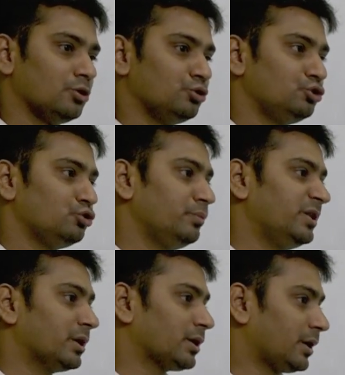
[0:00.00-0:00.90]
This should be
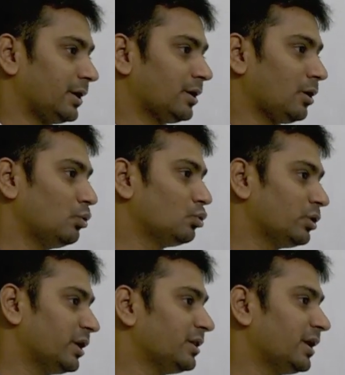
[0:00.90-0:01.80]
the target. How to
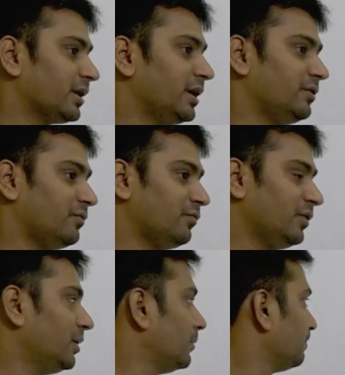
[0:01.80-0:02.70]
get that
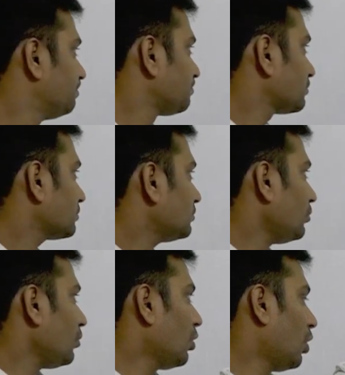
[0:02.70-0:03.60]
815?
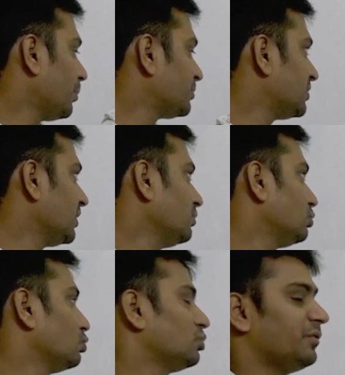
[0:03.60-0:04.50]
Optional
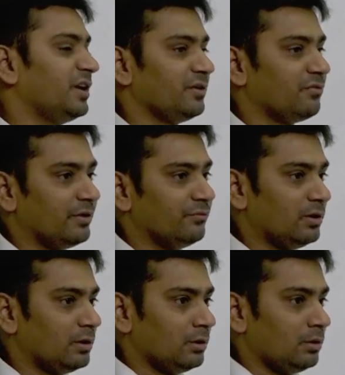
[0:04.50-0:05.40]
275.
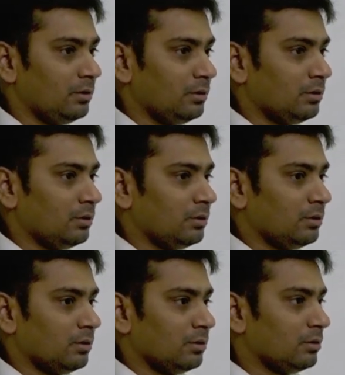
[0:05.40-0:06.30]

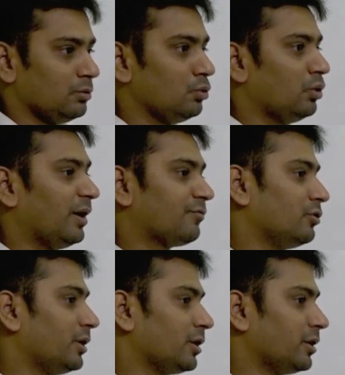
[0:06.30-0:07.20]
You have to
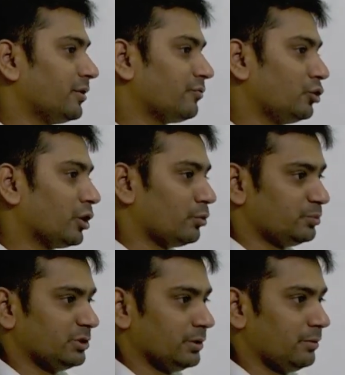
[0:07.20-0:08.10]
take care of your
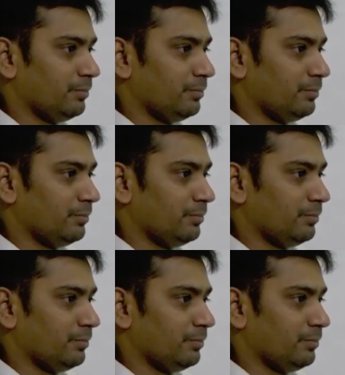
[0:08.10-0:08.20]
optional.